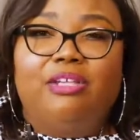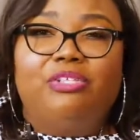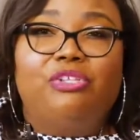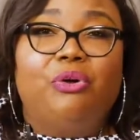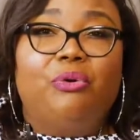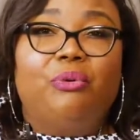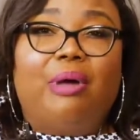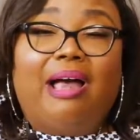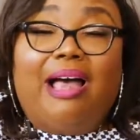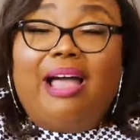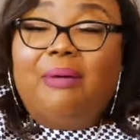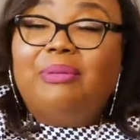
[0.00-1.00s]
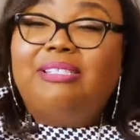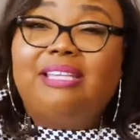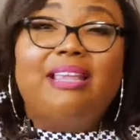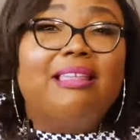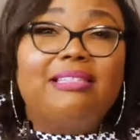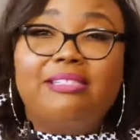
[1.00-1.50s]
So I would
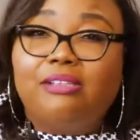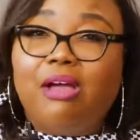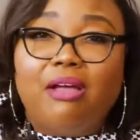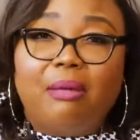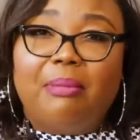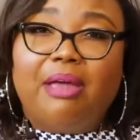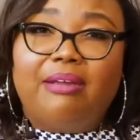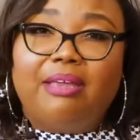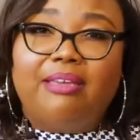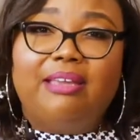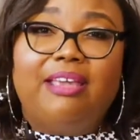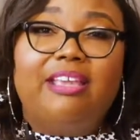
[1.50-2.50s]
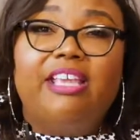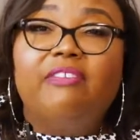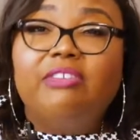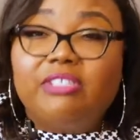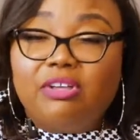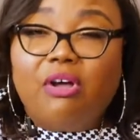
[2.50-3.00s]
say, let's talk about it.
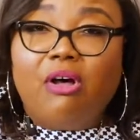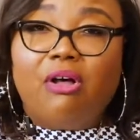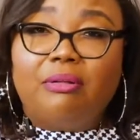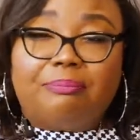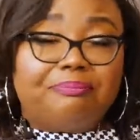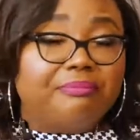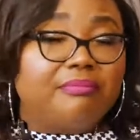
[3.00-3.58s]
Give us a call.